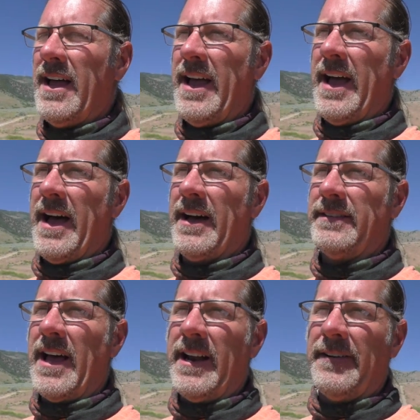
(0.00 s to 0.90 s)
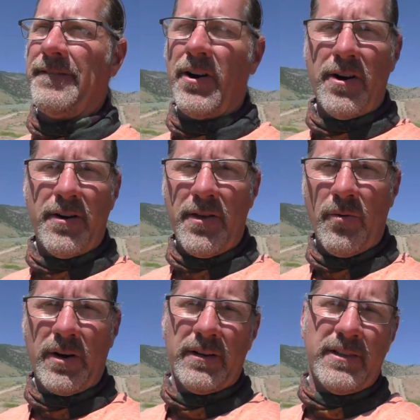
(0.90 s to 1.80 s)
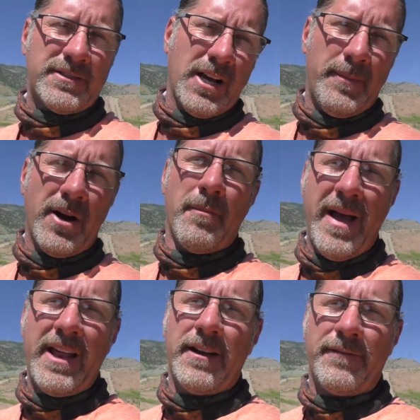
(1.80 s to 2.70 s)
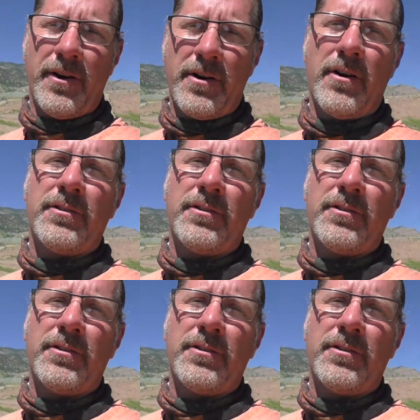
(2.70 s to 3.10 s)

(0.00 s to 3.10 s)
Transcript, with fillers: and an inverter that we're that's going to be her main inverter